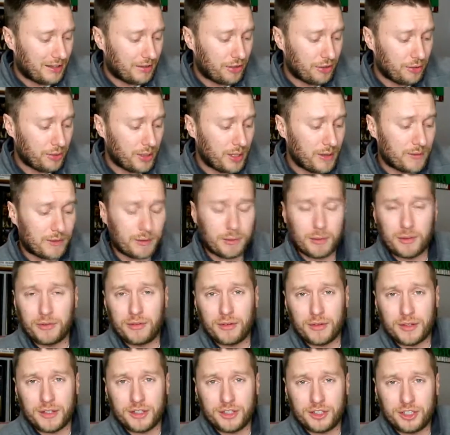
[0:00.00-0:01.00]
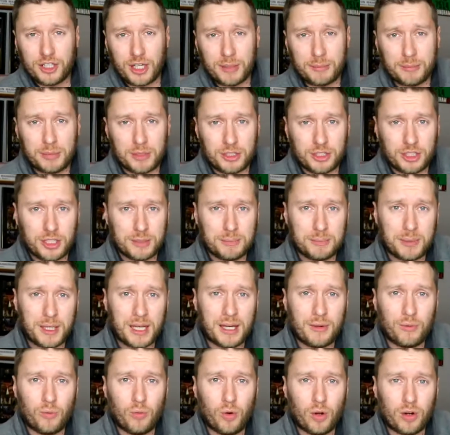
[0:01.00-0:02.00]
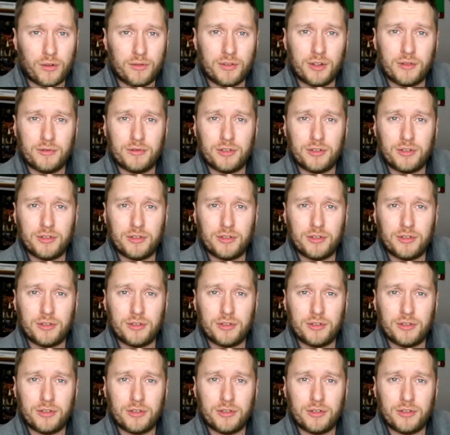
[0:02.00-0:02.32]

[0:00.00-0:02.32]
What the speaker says: Three of them are from the Championship and one of